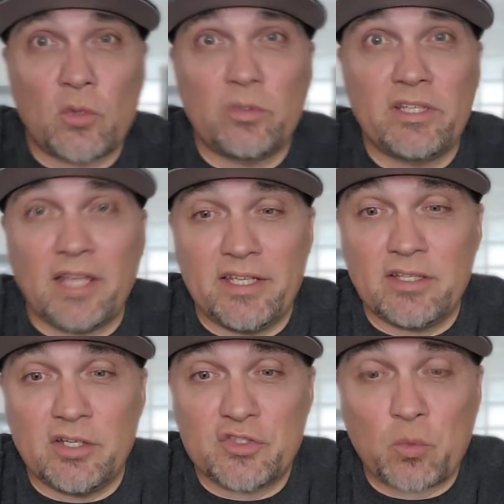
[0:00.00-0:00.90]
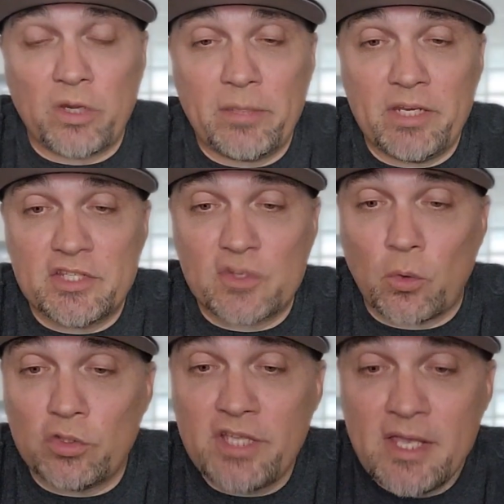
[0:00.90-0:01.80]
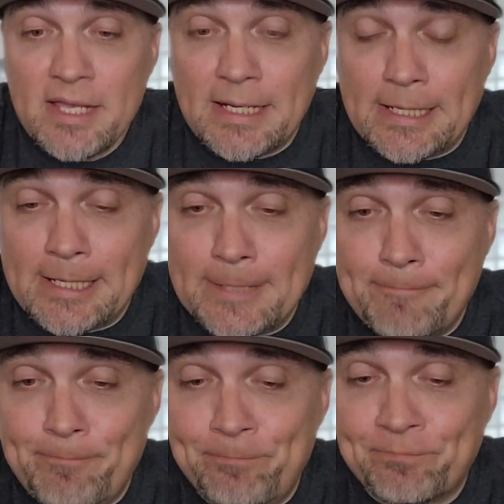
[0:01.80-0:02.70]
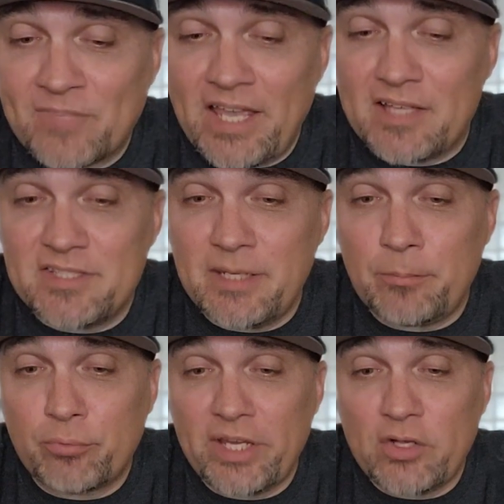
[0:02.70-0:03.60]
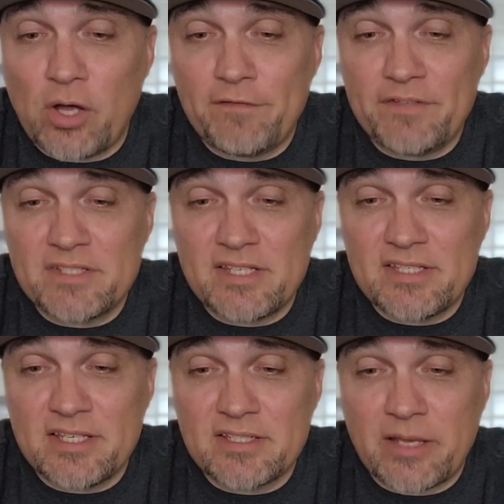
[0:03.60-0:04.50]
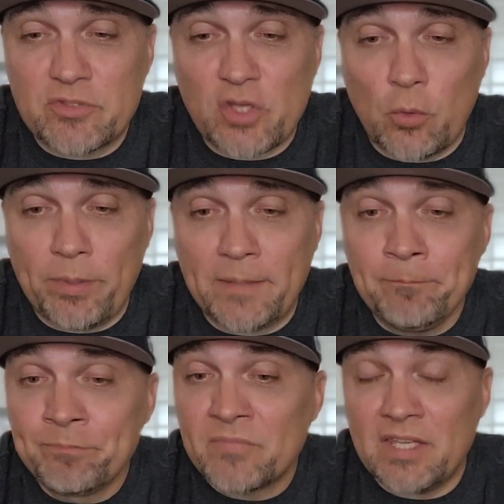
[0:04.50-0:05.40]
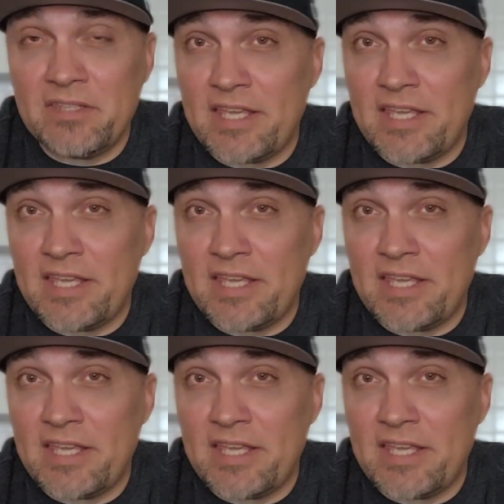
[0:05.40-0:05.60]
is only like 20 minutes old. Yeah, it didn't break off as easy as I was hoping. And